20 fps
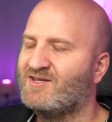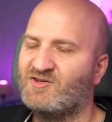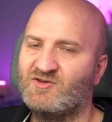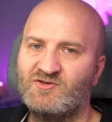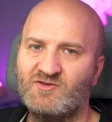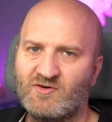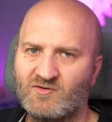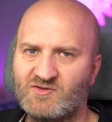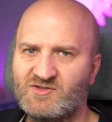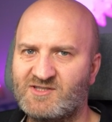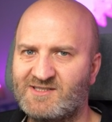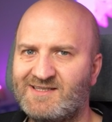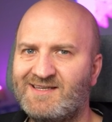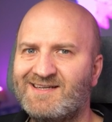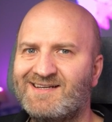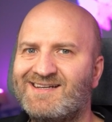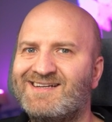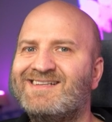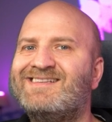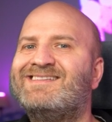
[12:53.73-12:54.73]
You don't see
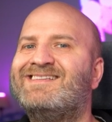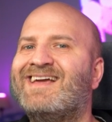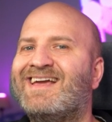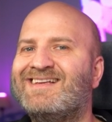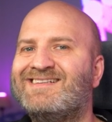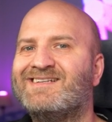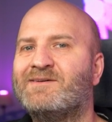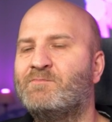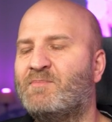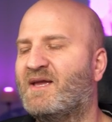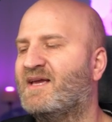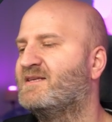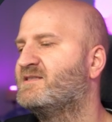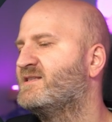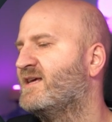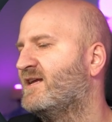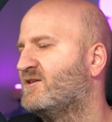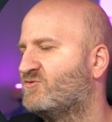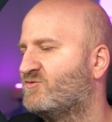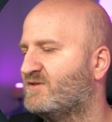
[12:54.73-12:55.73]
a
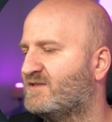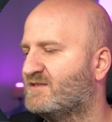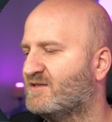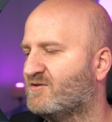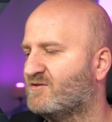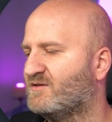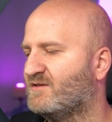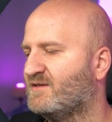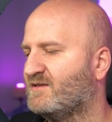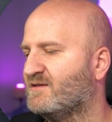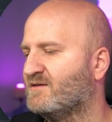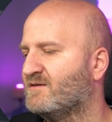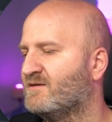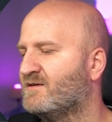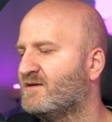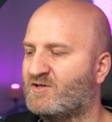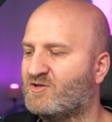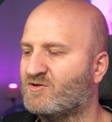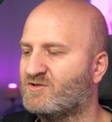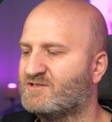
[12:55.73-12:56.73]
database entry down here
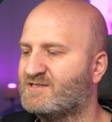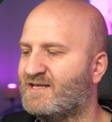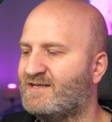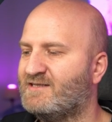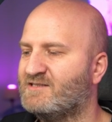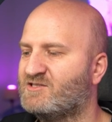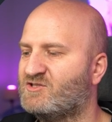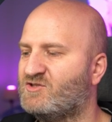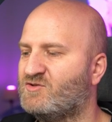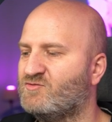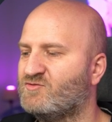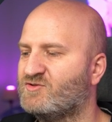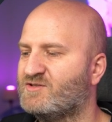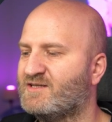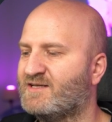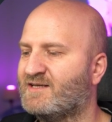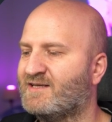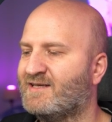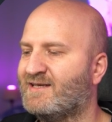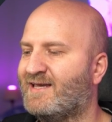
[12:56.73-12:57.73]
because that is
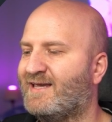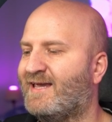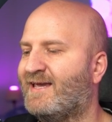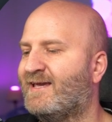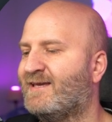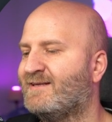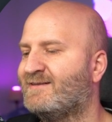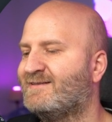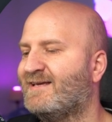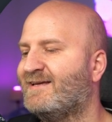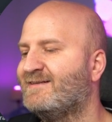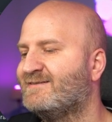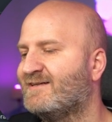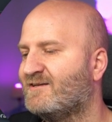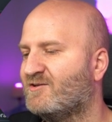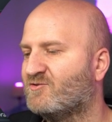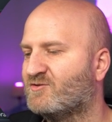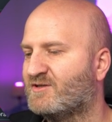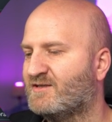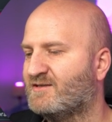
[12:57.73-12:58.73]
using a data
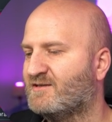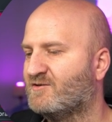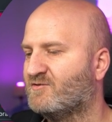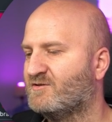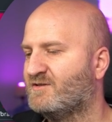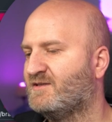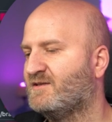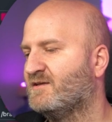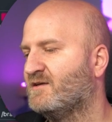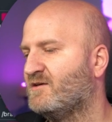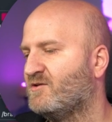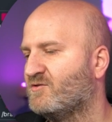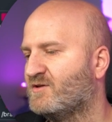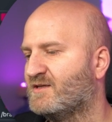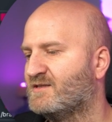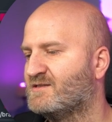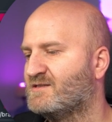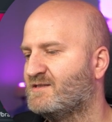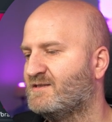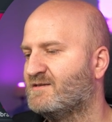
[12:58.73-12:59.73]
loader down here. You
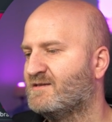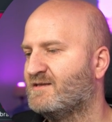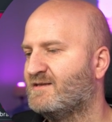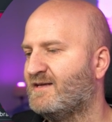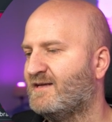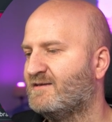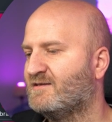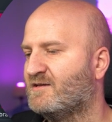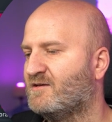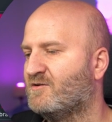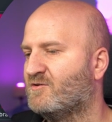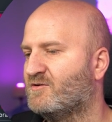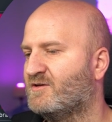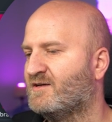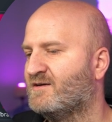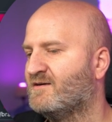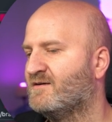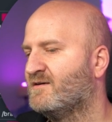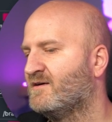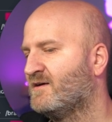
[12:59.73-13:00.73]
can see the data
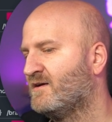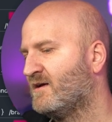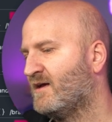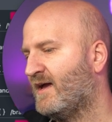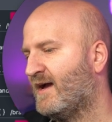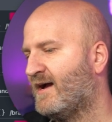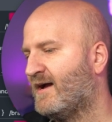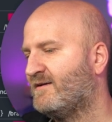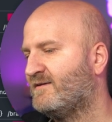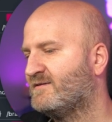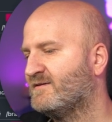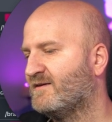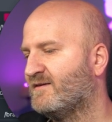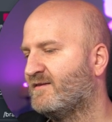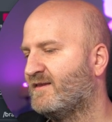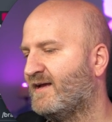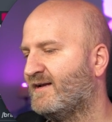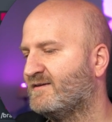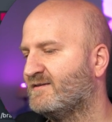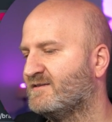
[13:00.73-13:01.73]
loader, and
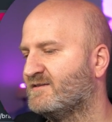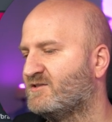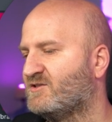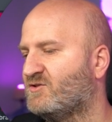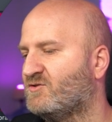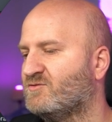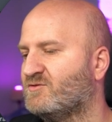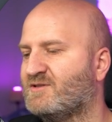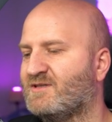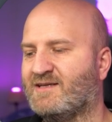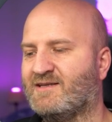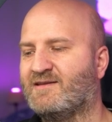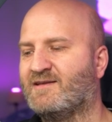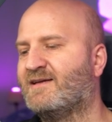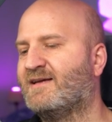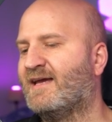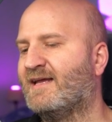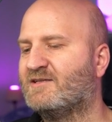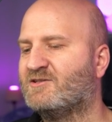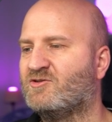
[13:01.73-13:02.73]
that is using the
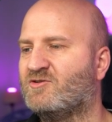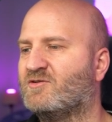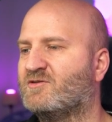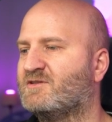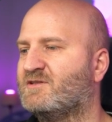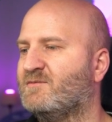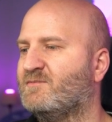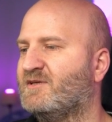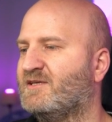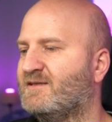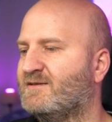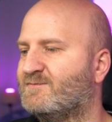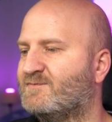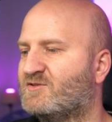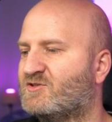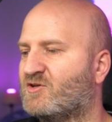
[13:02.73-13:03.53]
catalog DB.